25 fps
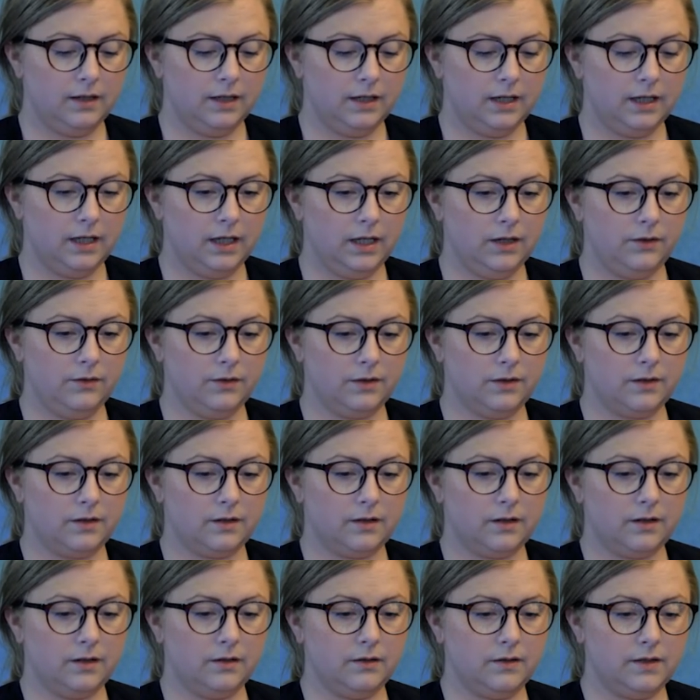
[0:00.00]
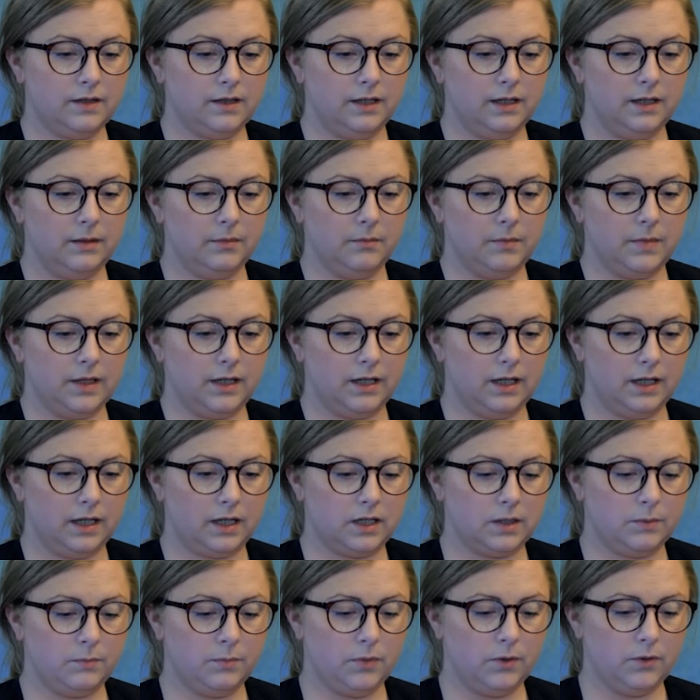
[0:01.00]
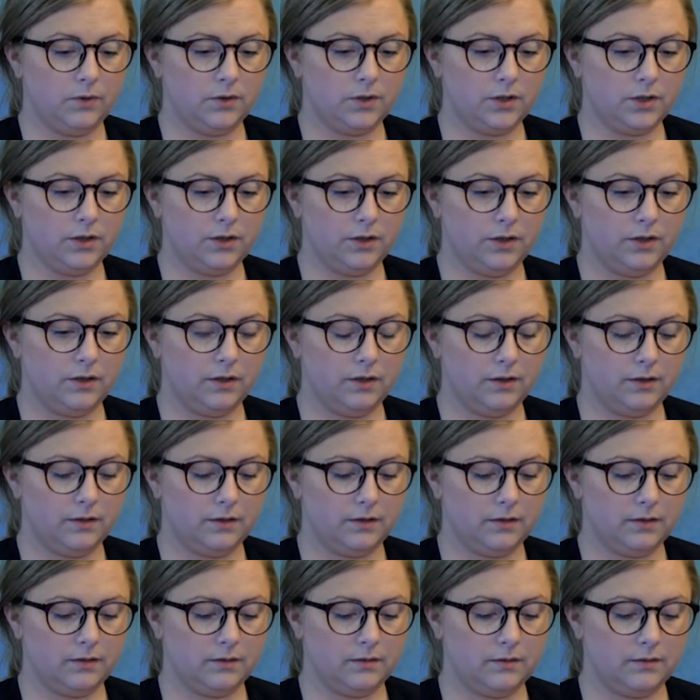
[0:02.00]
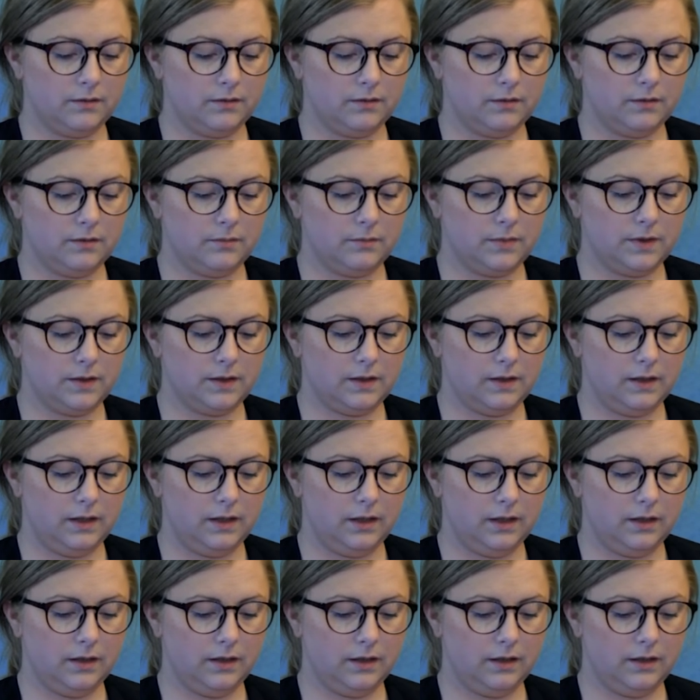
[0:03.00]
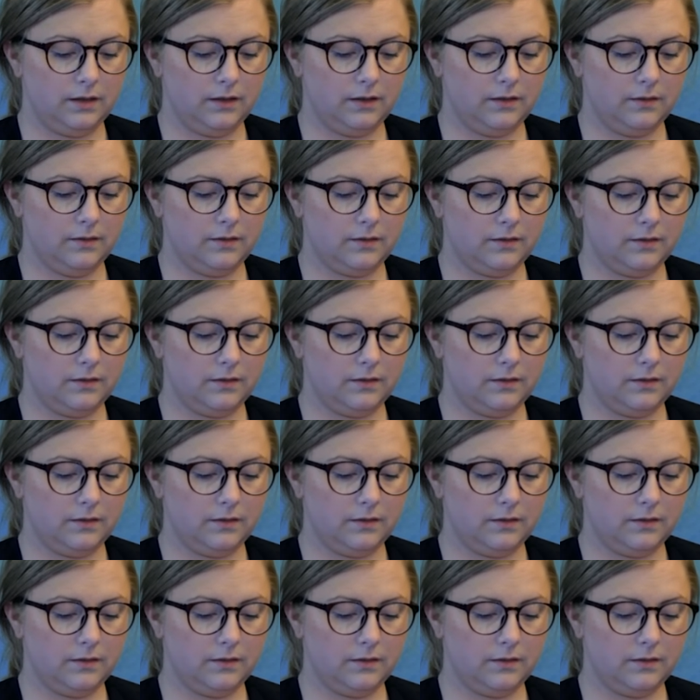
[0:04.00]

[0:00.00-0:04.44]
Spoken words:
Here you can see my exposure. Let me see here.